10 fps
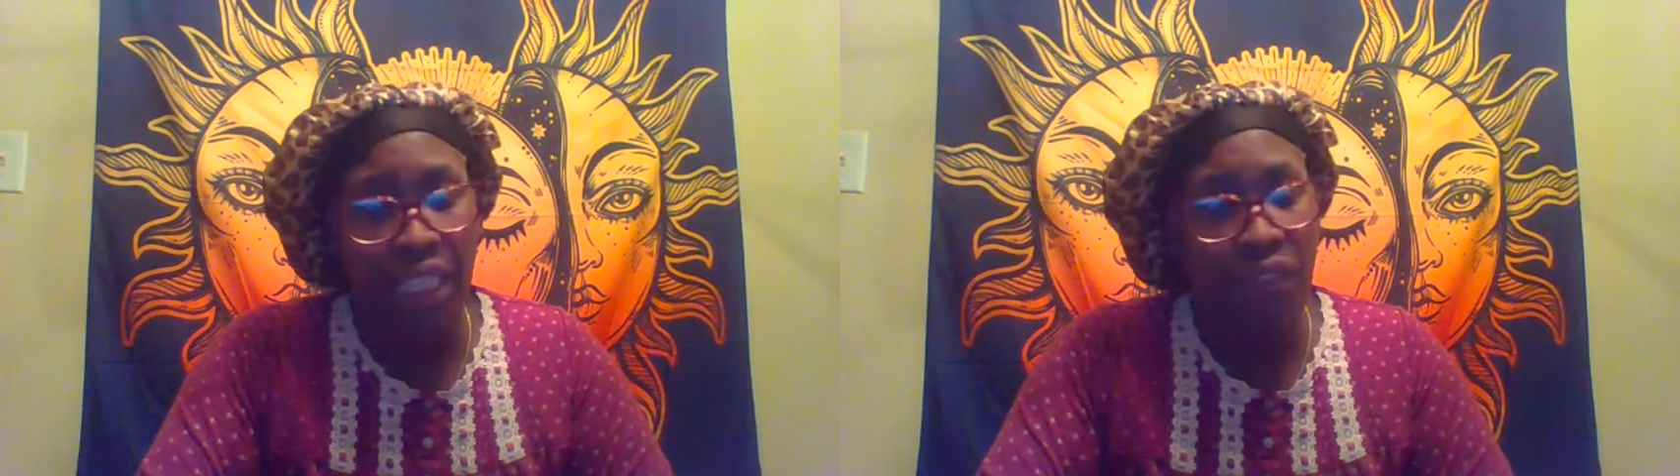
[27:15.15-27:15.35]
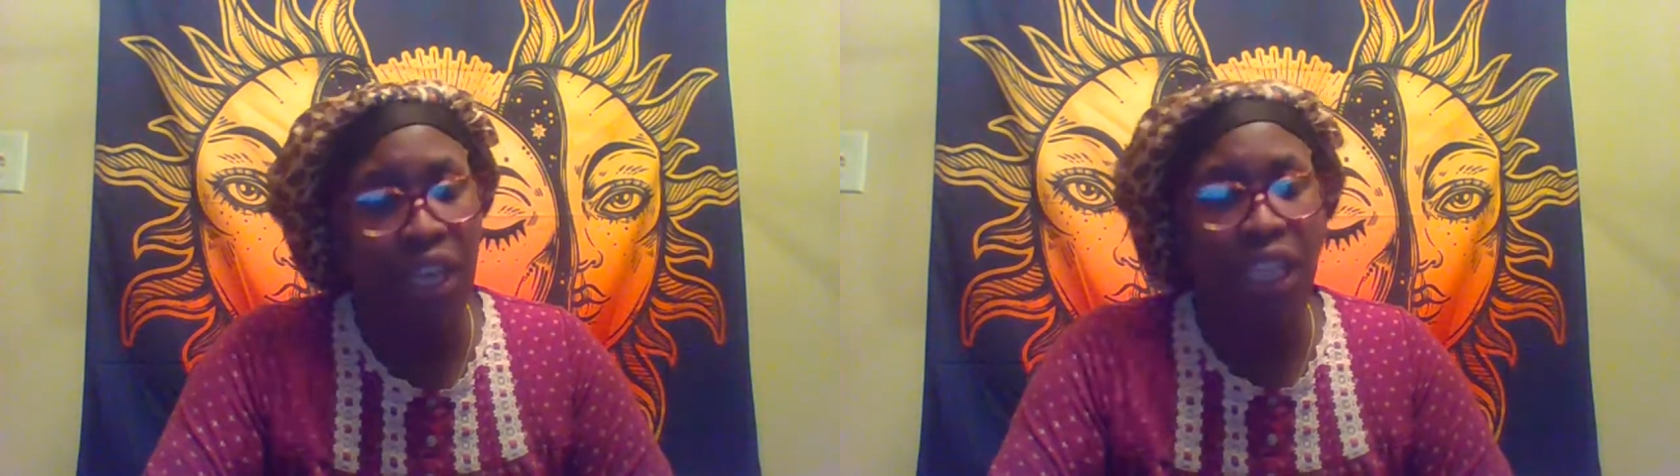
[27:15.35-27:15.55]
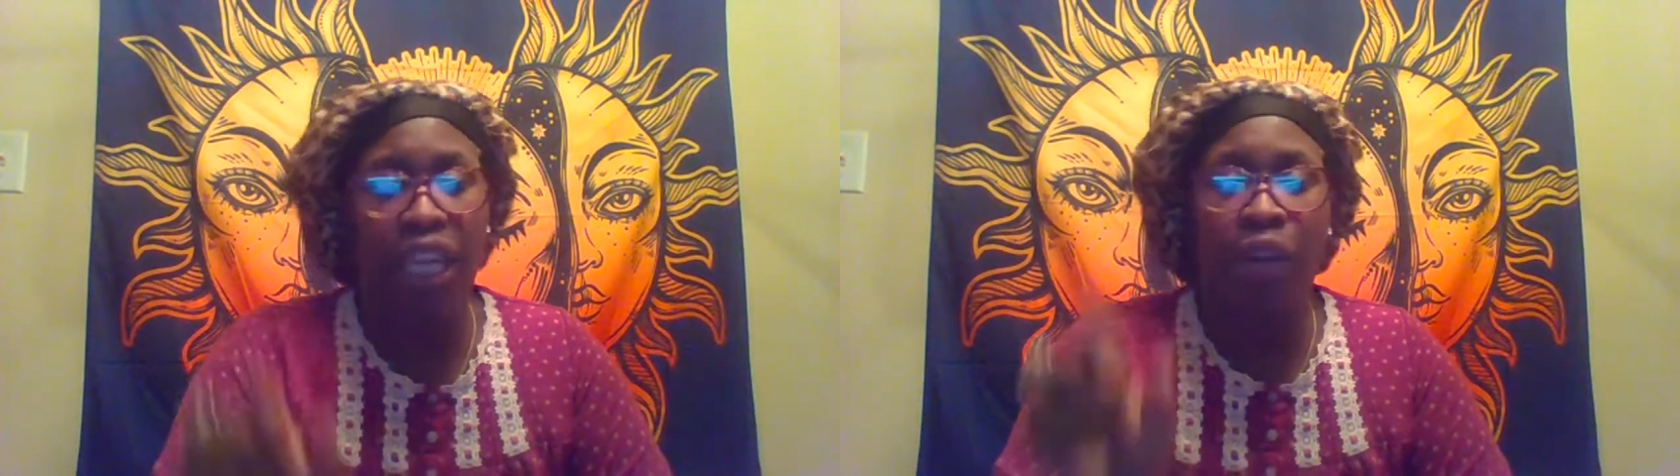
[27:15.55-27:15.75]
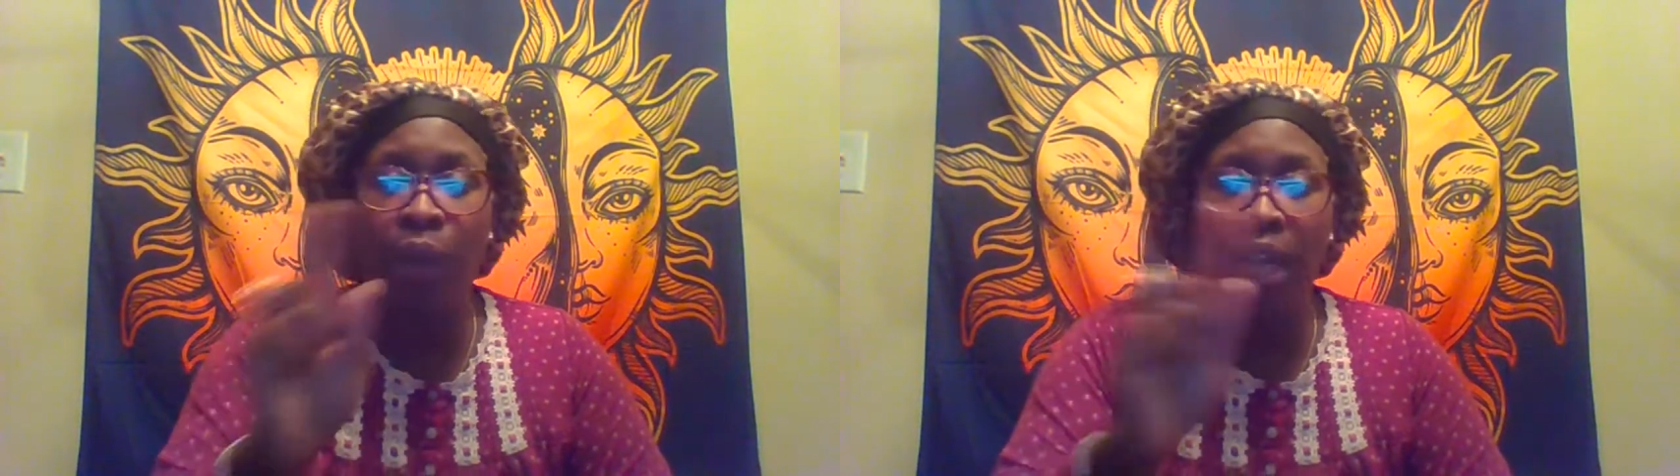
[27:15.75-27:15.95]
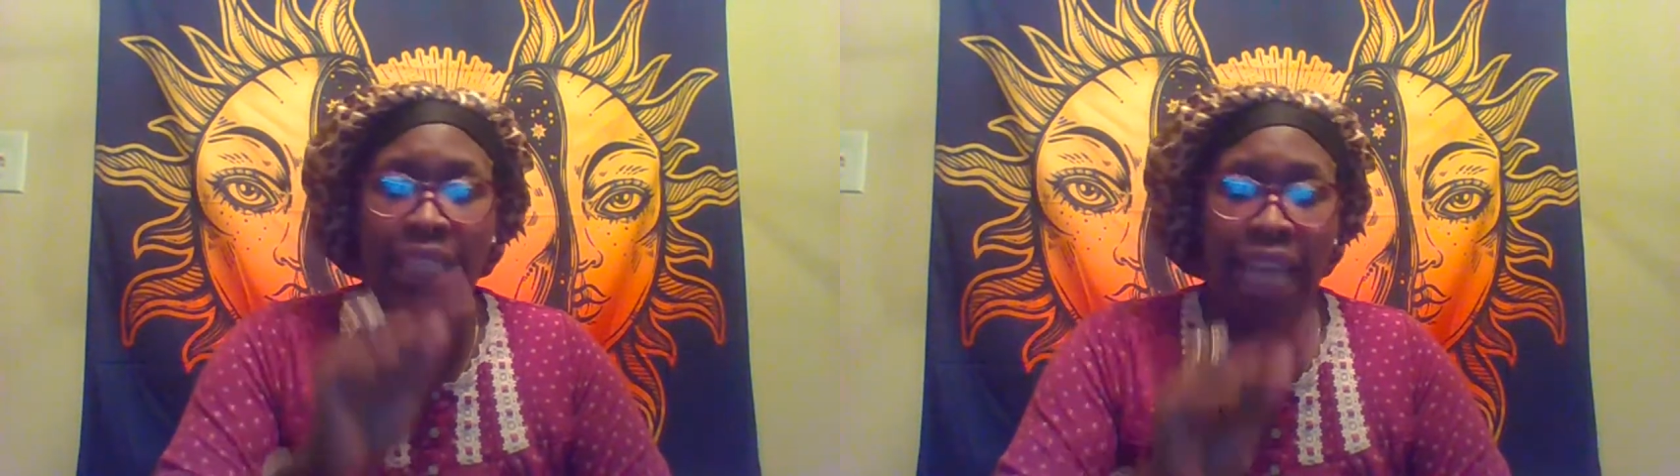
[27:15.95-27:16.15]
if anything
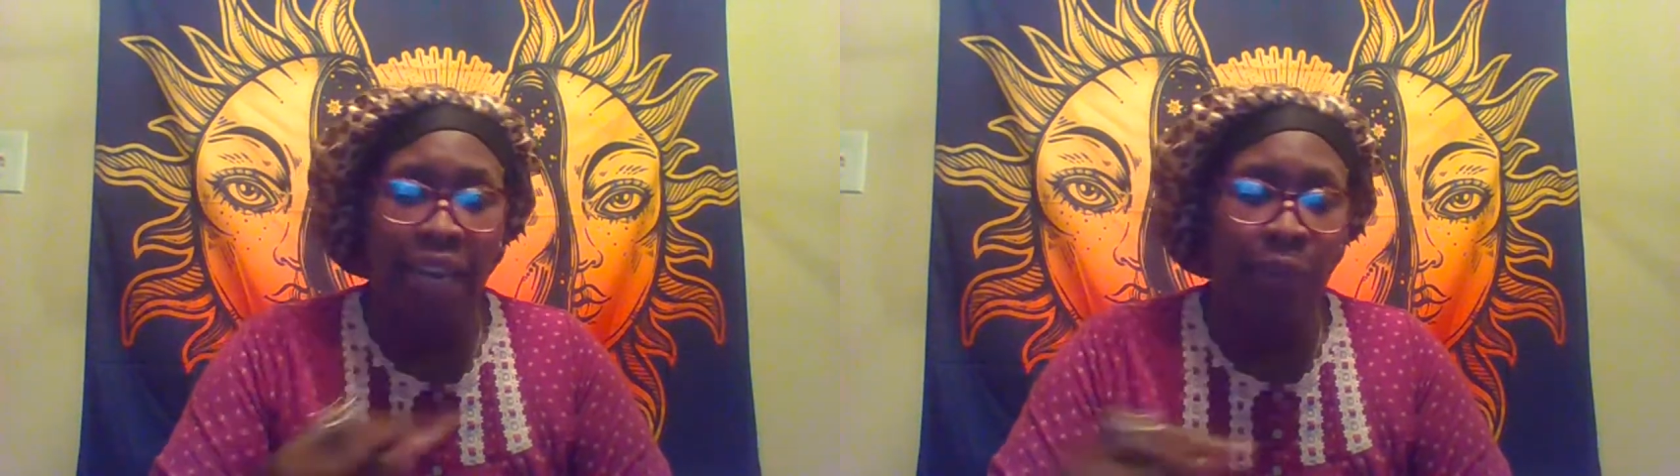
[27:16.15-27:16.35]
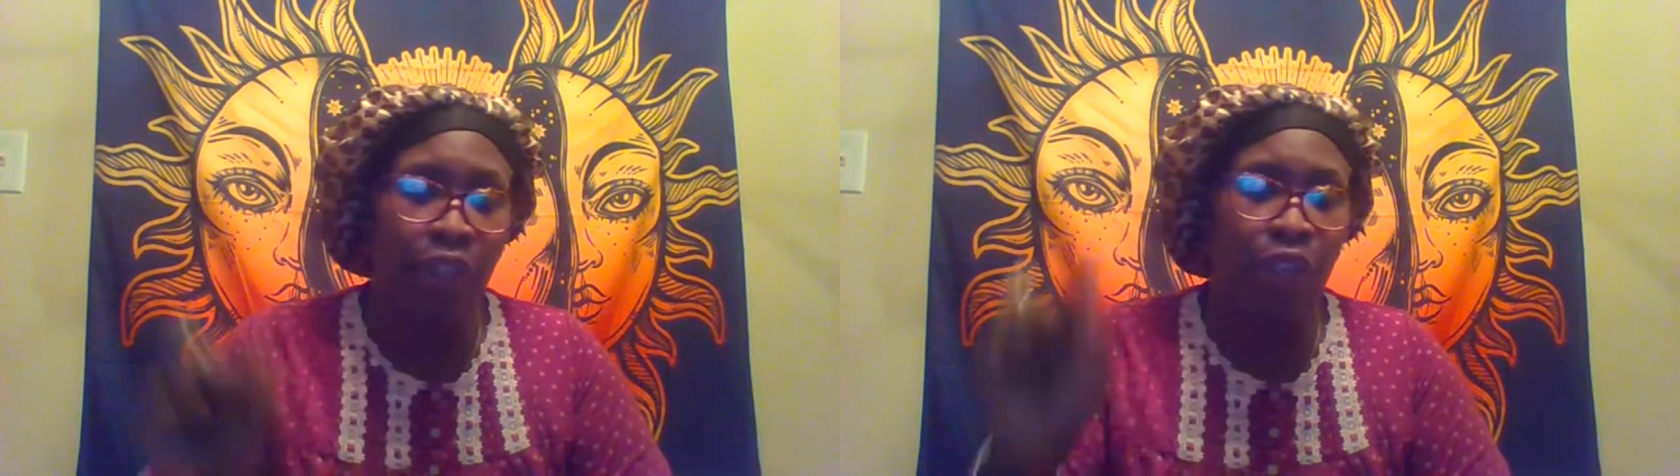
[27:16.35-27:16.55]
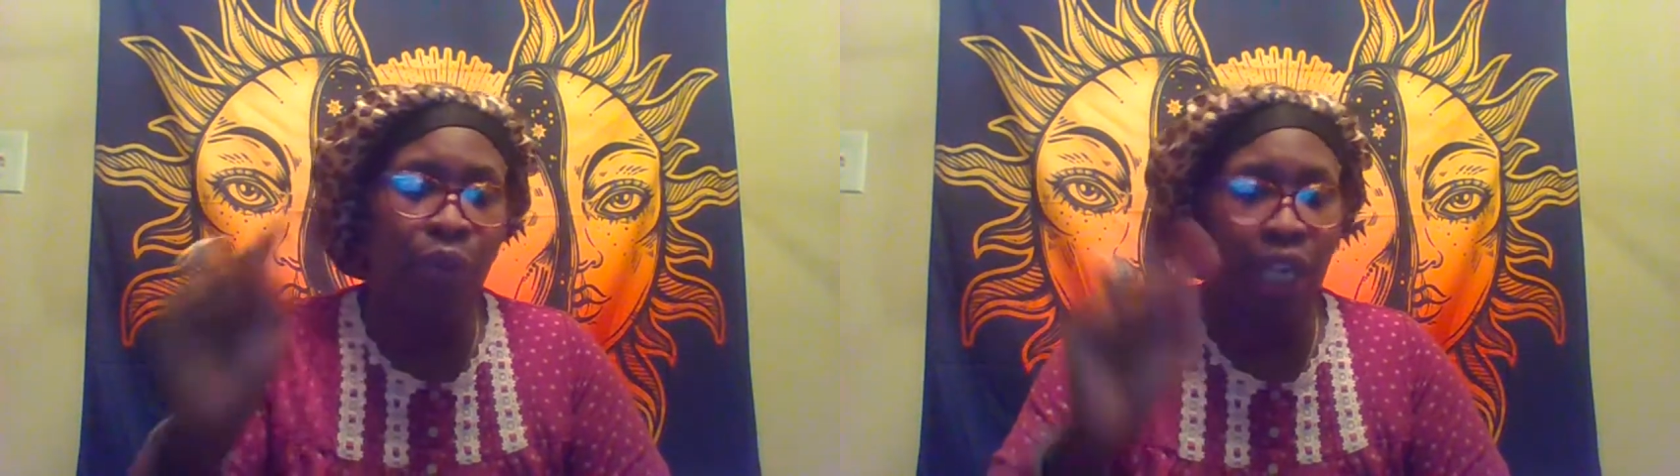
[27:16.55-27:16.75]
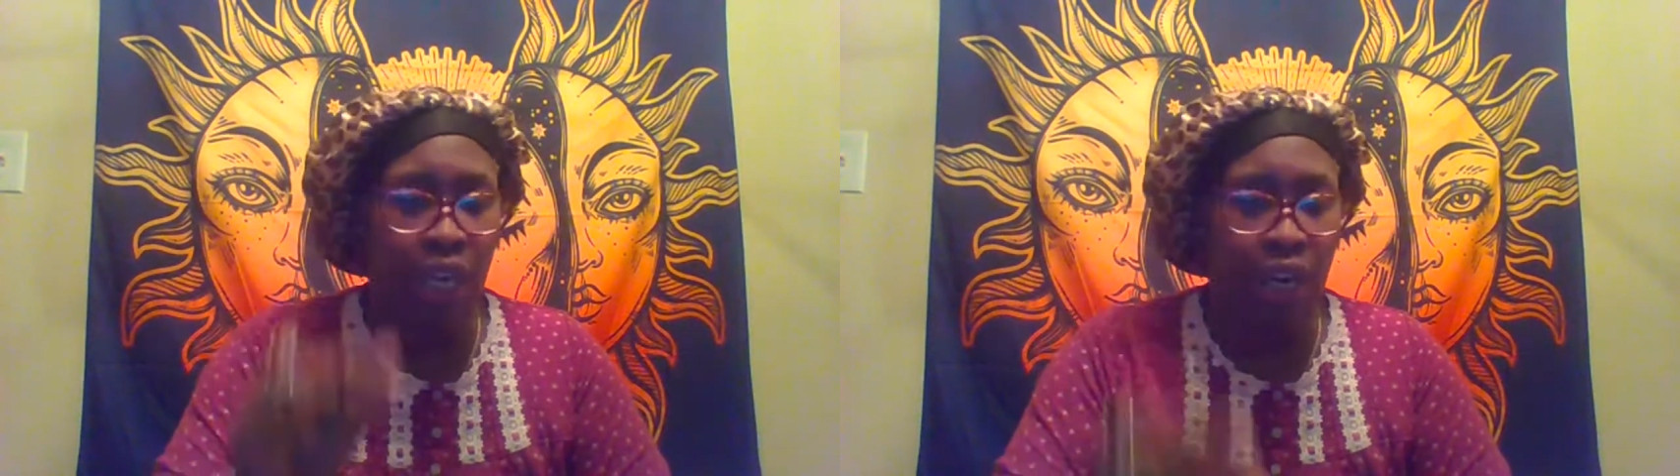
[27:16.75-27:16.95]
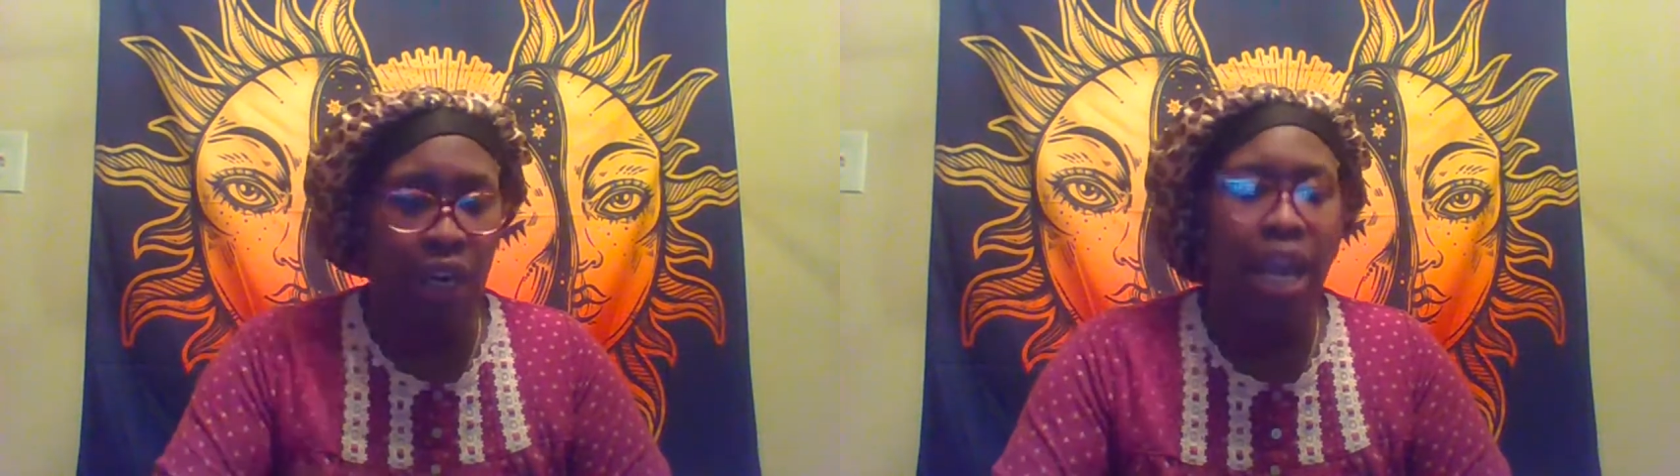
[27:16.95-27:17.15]
resonated with you
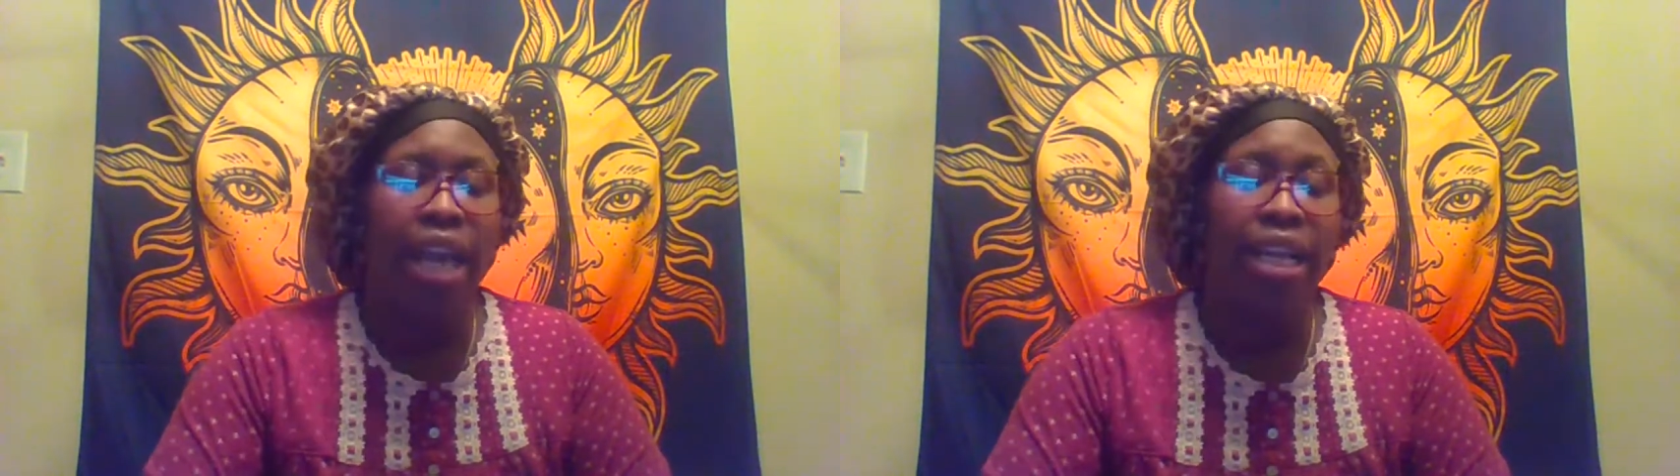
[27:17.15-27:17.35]
here,